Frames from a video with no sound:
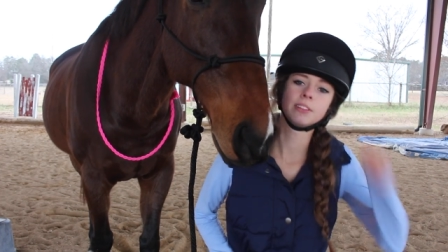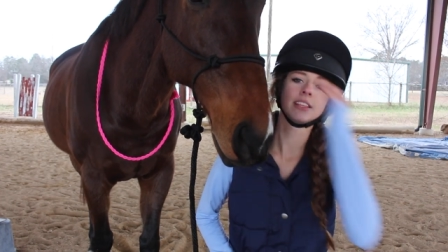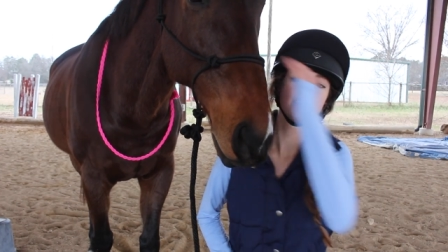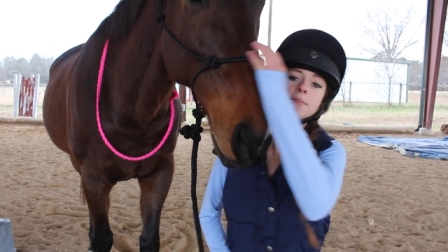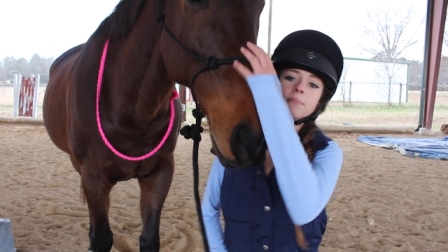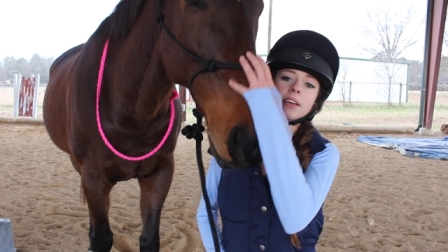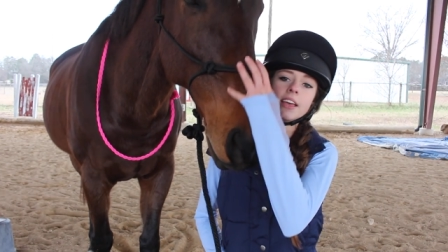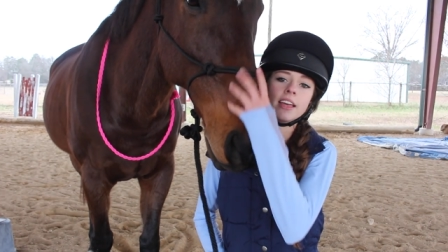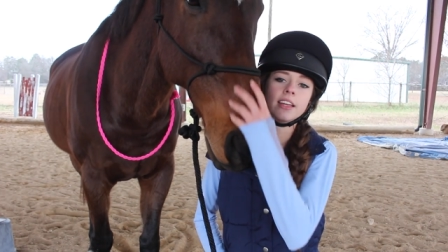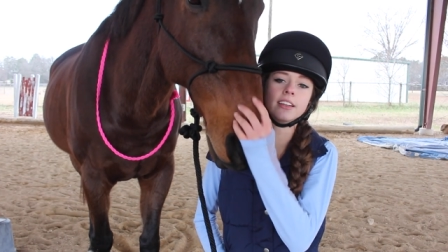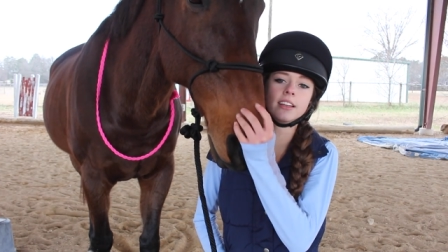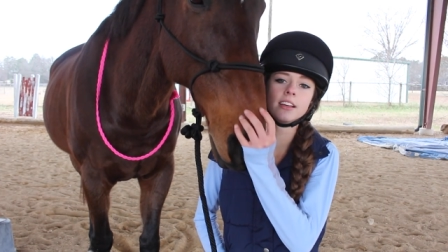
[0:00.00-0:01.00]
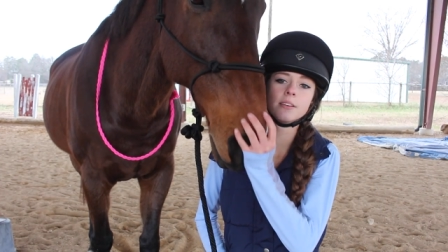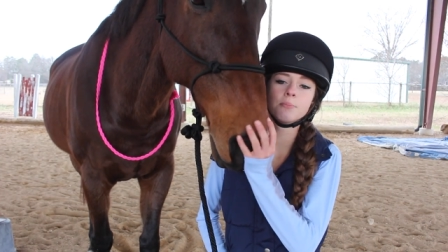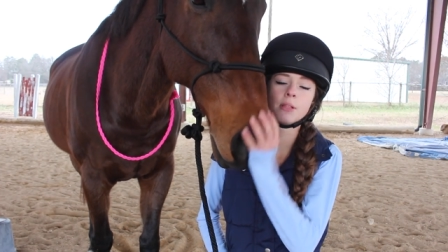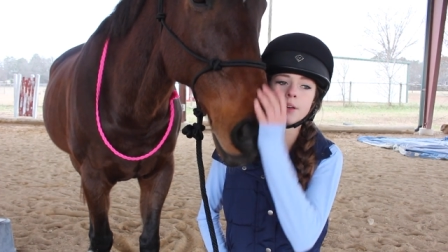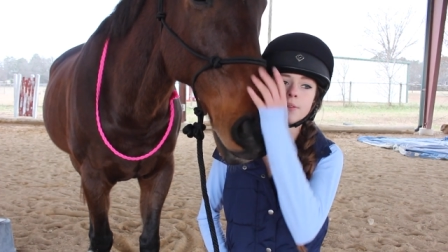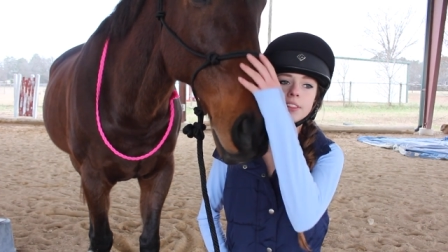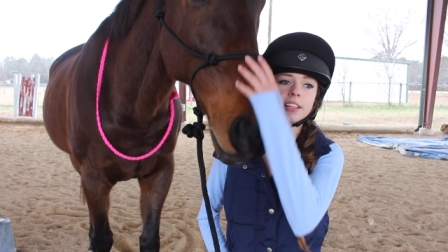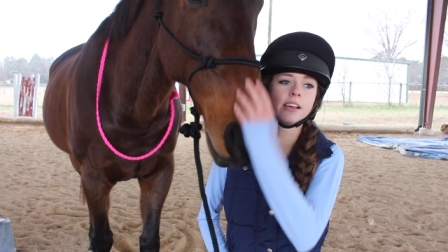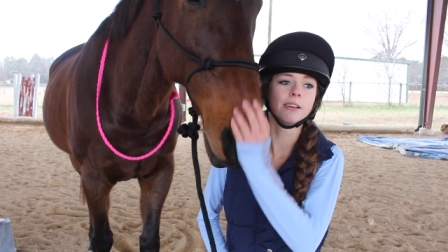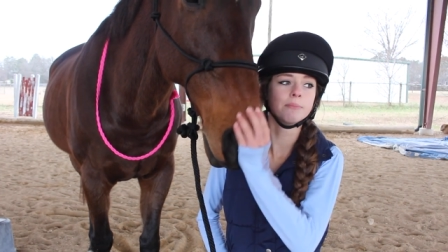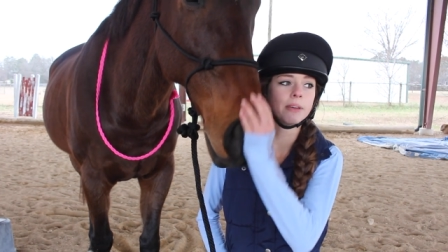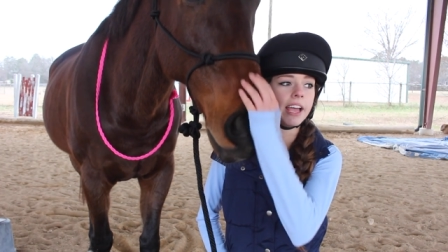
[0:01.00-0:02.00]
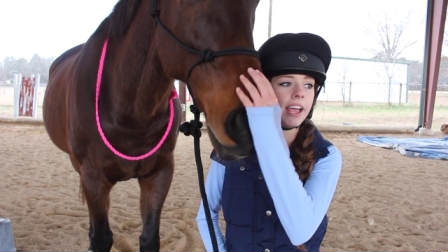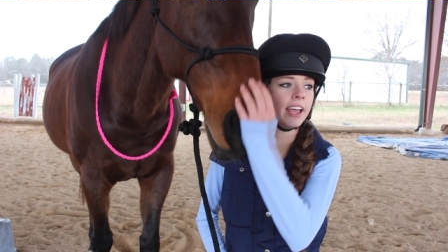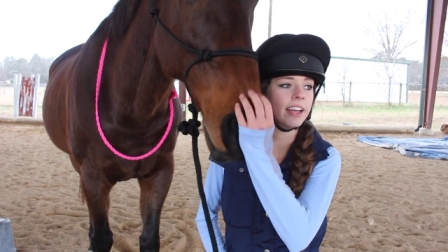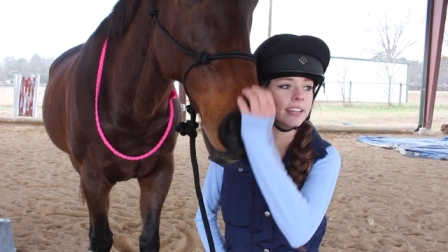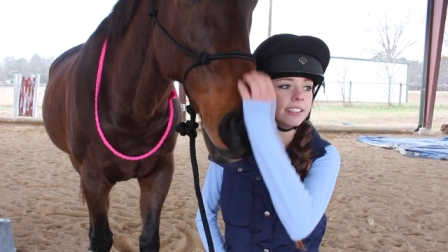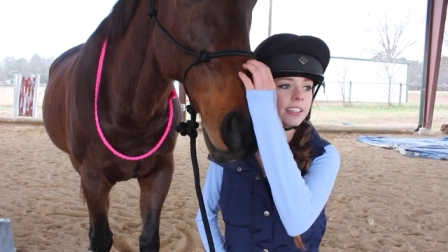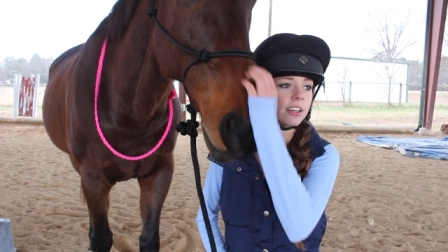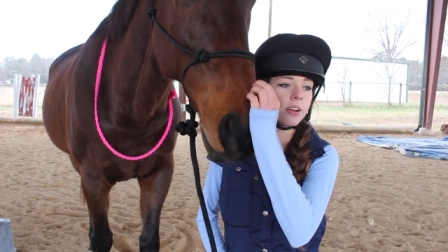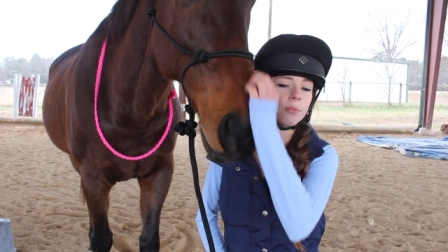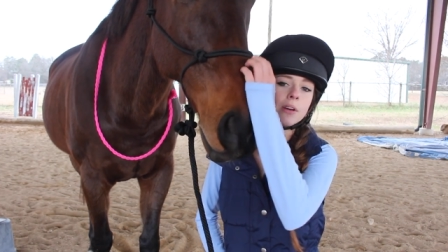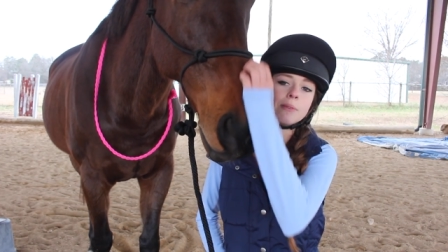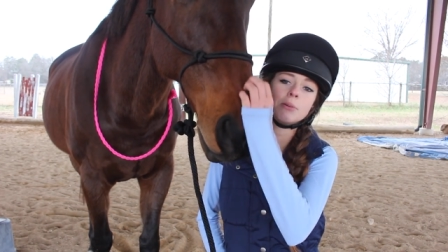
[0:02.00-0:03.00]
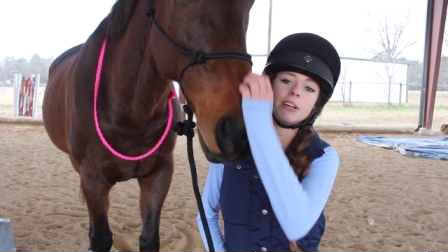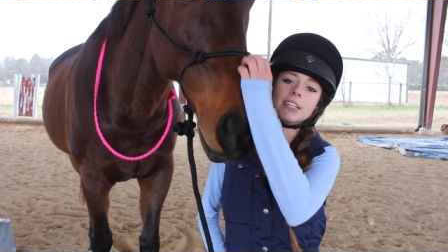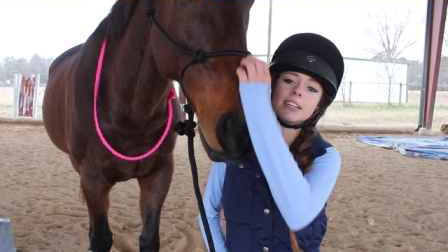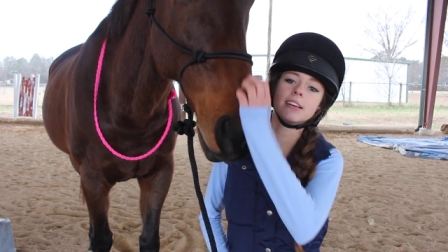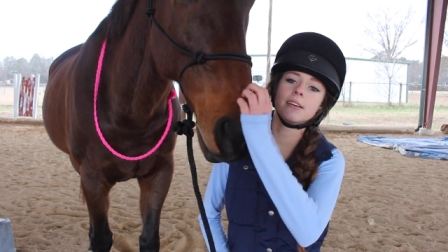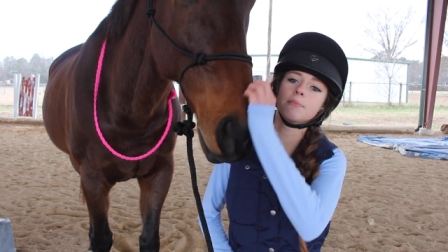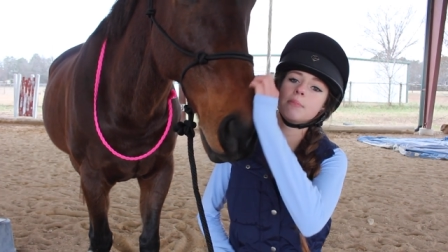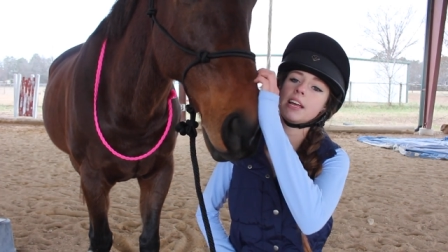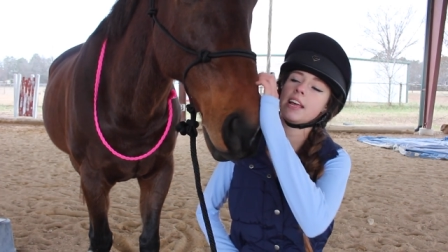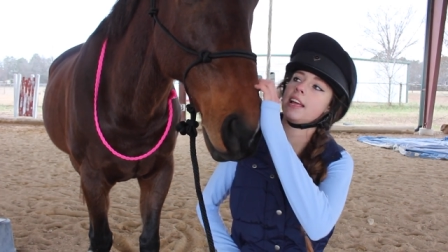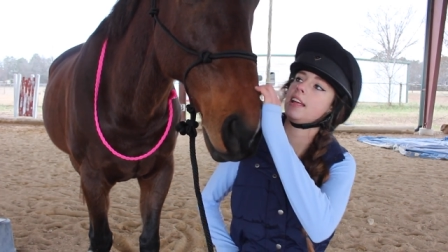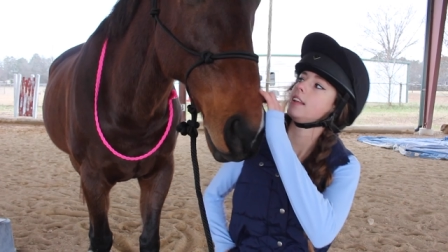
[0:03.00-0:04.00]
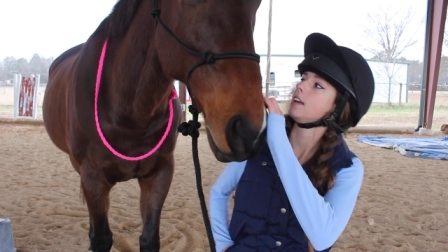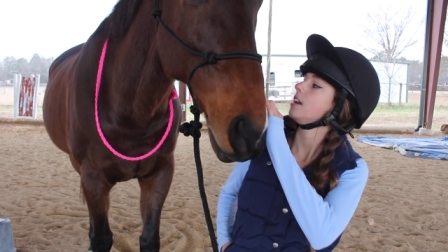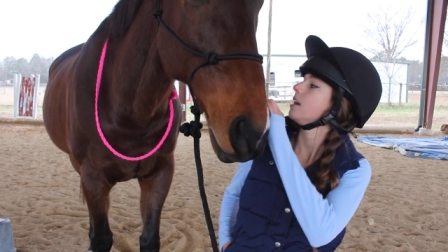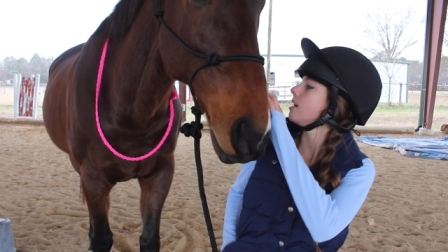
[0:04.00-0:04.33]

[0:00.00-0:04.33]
with them and play with them and rub on them and